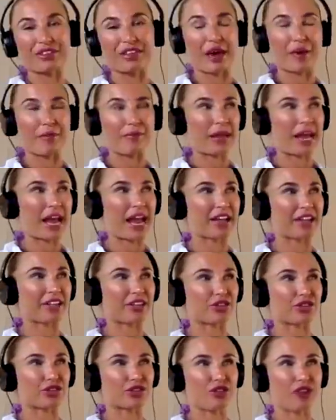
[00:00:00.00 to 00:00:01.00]
yeah, I'm planning
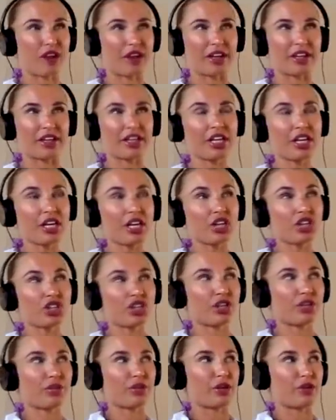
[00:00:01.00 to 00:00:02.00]
on trying to
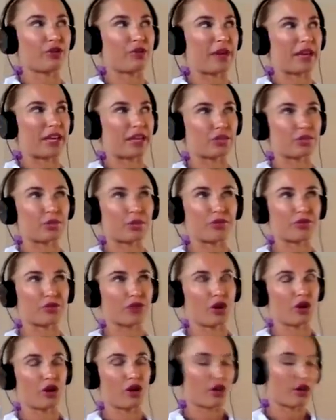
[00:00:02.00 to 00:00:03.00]
chill a little bit because we've
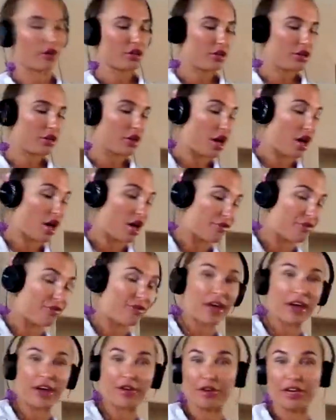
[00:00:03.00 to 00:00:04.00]
got a
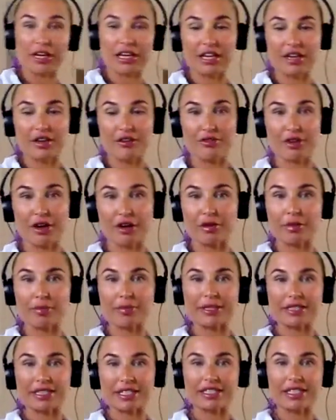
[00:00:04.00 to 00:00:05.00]
very very
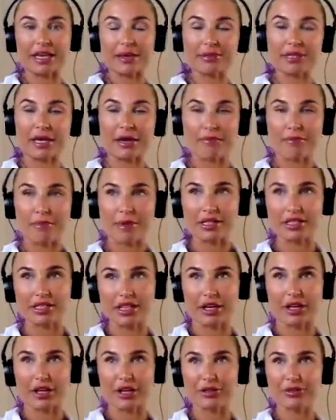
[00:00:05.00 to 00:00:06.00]
busy September.
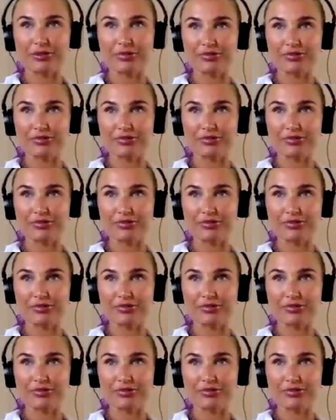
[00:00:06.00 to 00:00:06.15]
So